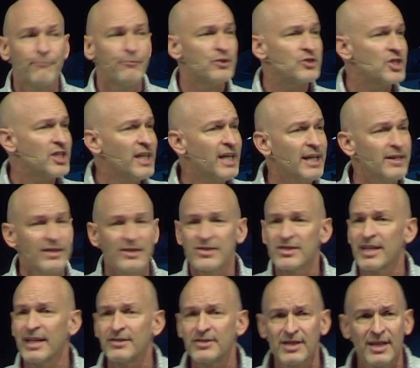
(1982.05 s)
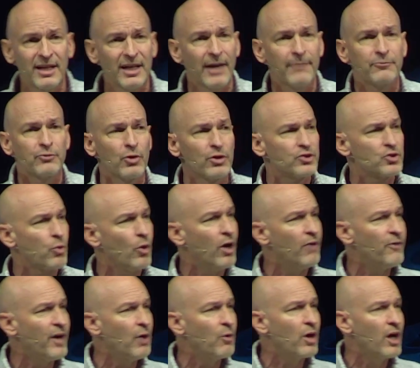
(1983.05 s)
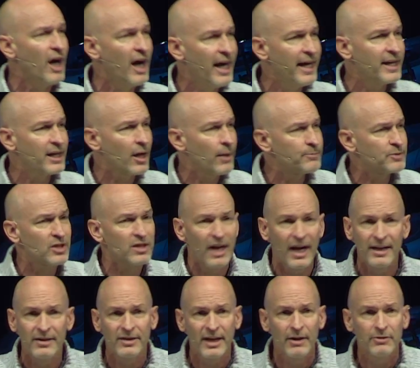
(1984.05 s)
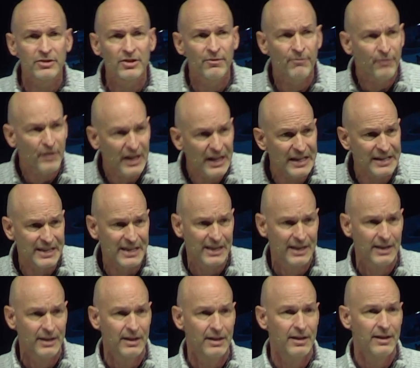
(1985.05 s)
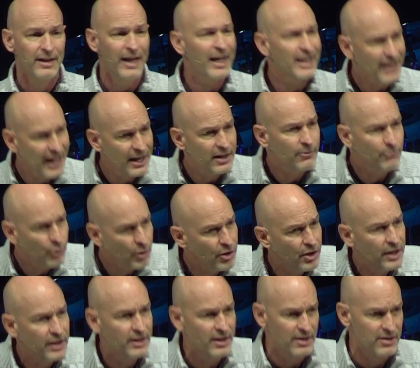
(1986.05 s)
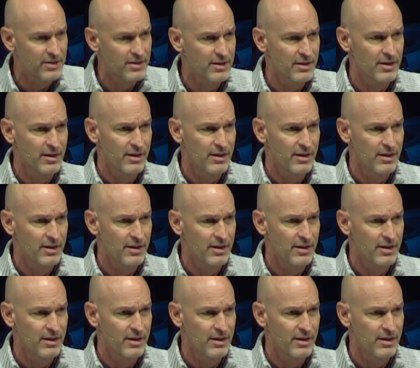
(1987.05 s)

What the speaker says: of fatigue that sets in after a 12-hour hike up to 9,000 feet. That kind of weariness.